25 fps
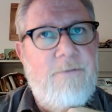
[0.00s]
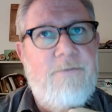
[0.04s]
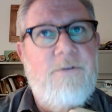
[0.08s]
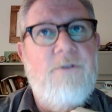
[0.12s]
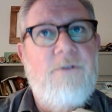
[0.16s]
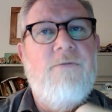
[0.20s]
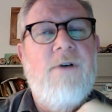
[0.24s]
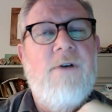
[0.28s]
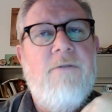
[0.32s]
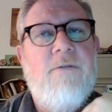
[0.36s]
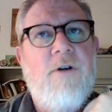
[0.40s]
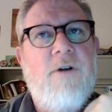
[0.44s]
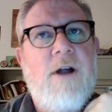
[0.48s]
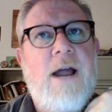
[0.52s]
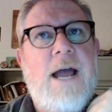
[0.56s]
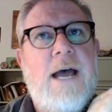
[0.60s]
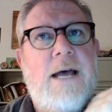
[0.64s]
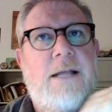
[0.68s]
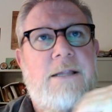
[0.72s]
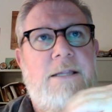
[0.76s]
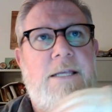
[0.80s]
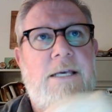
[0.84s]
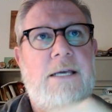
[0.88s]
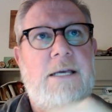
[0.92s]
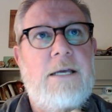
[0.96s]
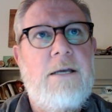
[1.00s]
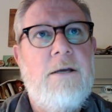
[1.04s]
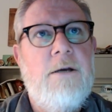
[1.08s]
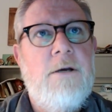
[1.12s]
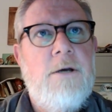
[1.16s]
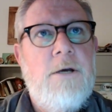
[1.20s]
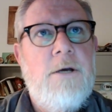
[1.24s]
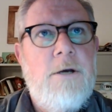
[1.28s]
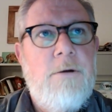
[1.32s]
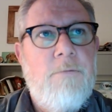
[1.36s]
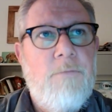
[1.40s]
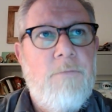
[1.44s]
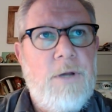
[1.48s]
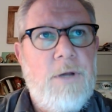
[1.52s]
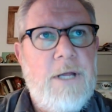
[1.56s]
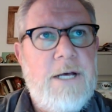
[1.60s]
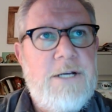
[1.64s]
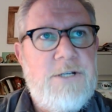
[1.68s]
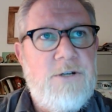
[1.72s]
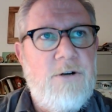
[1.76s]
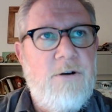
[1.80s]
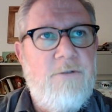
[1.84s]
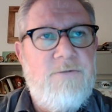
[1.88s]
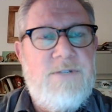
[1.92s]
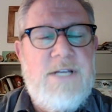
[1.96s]
If you've ever had the
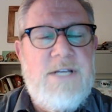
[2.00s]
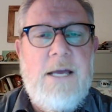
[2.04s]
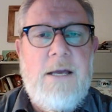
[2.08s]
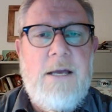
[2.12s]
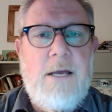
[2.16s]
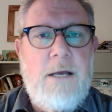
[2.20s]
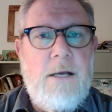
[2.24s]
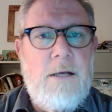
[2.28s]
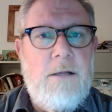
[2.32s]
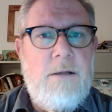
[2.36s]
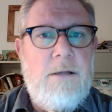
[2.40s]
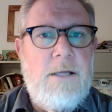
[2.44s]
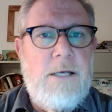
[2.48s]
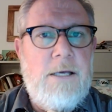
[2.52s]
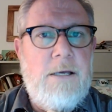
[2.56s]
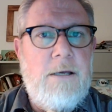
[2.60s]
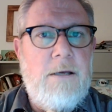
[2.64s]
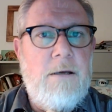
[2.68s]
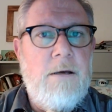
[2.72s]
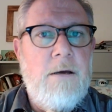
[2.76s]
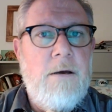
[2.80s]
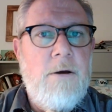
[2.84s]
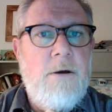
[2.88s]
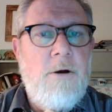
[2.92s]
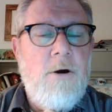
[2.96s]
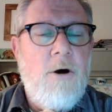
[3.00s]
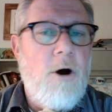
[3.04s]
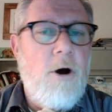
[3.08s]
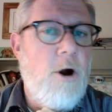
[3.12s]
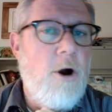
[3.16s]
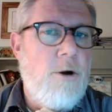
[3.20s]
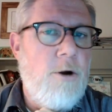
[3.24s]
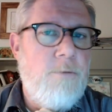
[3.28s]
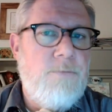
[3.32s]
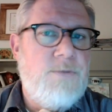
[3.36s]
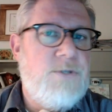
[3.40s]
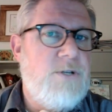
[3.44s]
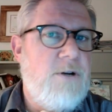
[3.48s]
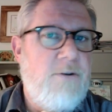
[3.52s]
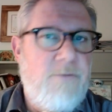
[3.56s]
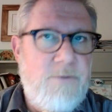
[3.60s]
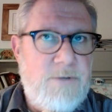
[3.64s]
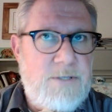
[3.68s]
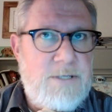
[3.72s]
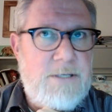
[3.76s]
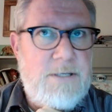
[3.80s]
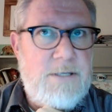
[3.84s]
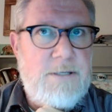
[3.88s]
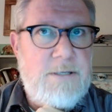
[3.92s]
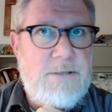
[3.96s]
pleasure of taking the Armed
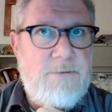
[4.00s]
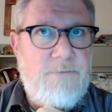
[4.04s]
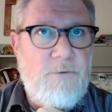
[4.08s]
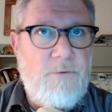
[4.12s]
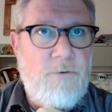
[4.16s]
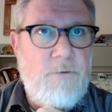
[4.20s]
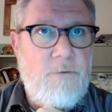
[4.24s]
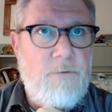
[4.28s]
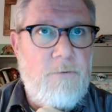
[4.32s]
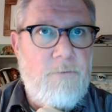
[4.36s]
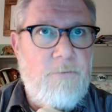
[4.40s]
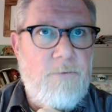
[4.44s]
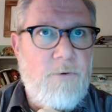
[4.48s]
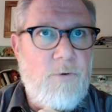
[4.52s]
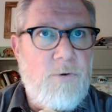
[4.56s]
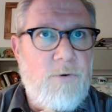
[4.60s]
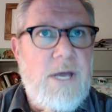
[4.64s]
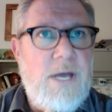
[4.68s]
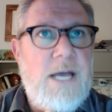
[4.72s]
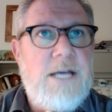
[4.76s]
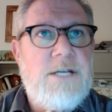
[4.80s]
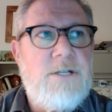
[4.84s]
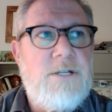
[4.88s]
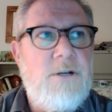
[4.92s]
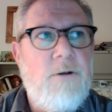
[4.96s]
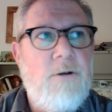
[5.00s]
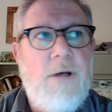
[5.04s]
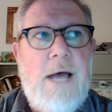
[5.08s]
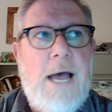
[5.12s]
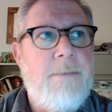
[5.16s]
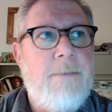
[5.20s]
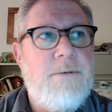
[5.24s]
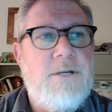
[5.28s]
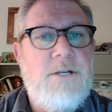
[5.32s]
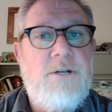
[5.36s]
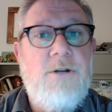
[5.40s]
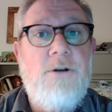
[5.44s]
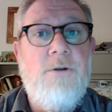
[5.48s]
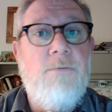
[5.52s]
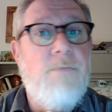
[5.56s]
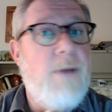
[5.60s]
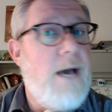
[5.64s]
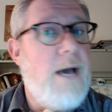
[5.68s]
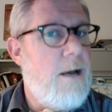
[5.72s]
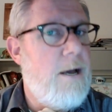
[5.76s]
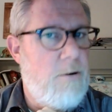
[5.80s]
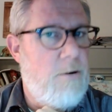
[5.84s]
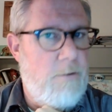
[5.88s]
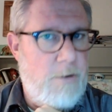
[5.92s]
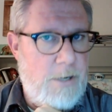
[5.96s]
Services Vo- Vocational Aptitude
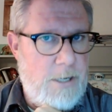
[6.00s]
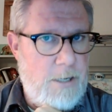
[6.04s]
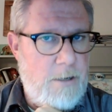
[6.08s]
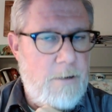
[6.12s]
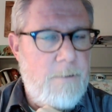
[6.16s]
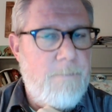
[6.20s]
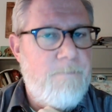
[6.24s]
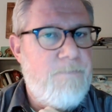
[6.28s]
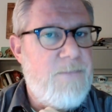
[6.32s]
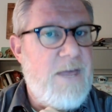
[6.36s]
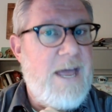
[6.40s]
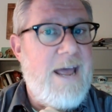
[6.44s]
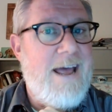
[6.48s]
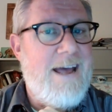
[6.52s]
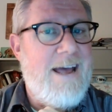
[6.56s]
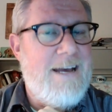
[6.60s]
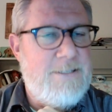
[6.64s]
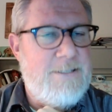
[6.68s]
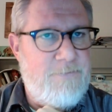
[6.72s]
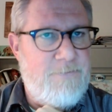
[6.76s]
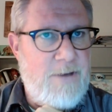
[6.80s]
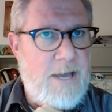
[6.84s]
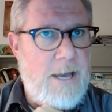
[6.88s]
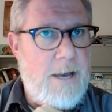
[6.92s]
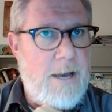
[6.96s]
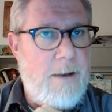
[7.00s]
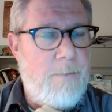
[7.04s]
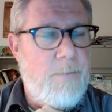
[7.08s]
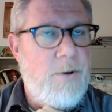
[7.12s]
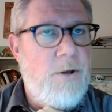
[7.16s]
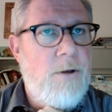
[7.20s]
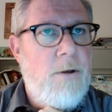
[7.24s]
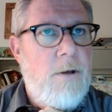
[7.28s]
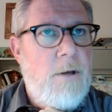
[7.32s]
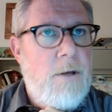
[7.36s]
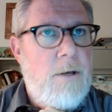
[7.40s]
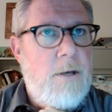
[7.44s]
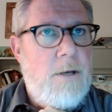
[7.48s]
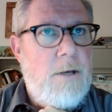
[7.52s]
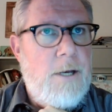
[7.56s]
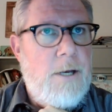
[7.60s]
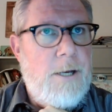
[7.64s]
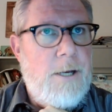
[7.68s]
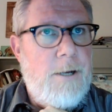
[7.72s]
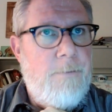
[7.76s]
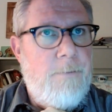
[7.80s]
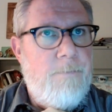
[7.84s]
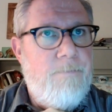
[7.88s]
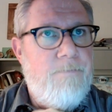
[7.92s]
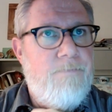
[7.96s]
Battery, the ASVAB,
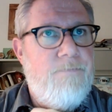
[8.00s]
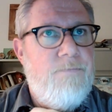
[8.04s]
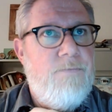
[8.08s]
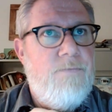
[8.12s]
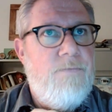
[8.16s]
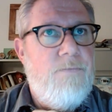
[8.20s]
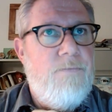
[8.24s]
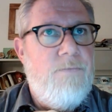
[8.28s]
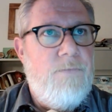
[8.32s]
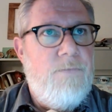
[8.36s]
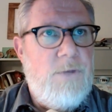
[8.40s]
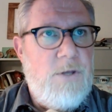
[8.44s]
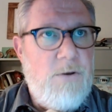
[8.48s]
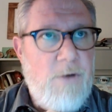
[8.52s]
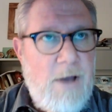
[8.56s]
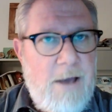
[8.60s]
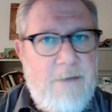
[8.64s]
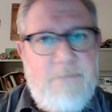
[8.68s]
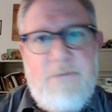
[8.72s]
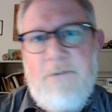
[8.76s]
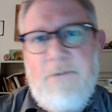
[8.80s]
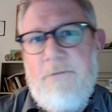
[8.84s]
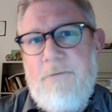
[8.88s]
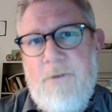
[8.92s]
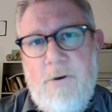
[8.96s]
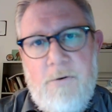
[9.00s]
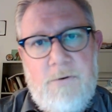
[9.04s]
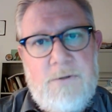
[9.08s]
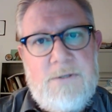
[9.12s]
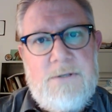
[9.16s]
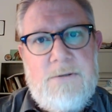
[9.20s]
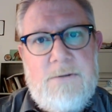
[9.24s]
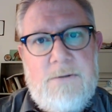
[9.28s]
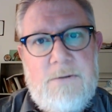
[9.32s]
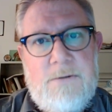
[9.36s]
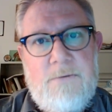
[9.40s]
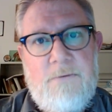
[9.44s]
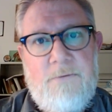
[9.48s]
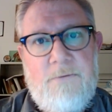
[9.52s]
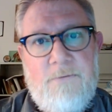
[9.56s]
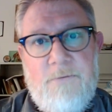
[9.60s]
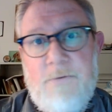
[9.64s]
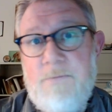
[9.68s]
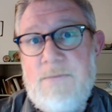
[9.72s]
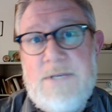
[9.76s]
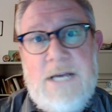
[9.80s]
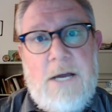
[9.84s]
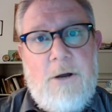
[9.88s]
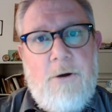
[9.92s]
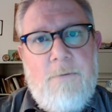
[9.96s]
um, you have the folks
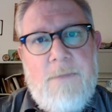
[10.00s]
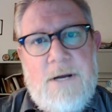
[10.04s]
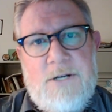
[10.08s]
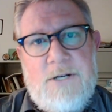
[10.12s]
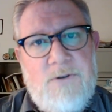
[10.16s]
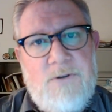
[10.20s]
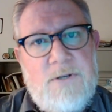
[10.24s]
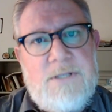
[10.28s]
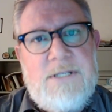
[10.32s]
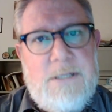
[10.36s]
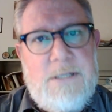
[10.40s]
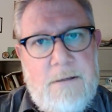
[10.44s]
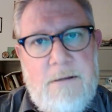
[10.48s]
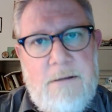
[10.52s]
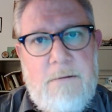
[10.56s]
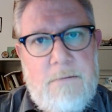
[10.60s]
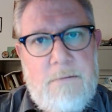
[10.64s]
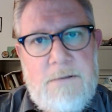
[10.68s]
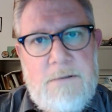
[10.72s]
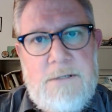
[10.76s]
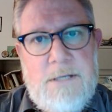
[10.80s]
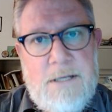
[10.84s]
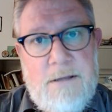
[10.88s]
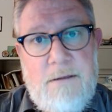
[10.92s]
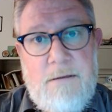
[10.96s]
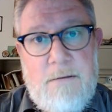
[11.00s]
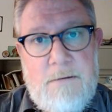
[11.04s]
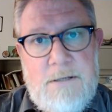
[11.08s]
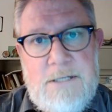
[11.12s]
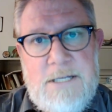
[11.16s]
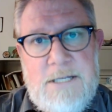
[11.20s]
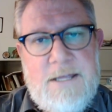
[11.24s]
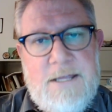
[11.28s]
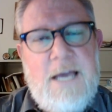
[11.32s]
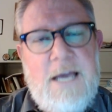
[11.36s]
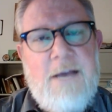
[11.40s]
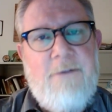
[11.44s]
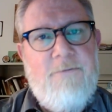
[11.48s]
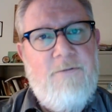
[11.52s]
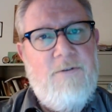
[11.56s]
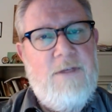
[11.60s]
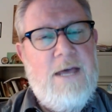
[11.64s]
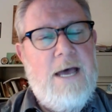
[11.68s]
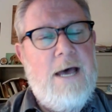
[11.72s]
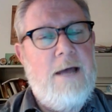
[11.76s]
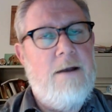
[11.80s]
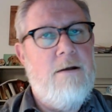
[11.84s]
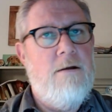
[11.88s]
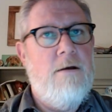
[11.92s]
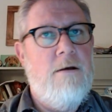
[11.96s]
from psychometrics to, to, to thank for
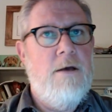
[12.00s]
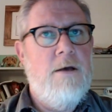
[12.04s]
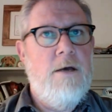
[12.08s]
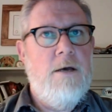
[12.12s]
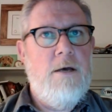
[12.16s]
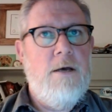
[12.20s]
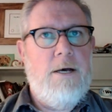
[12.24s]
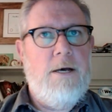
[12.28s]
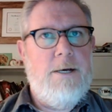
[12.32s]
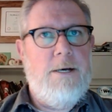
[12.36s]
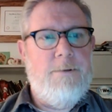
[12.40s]
that.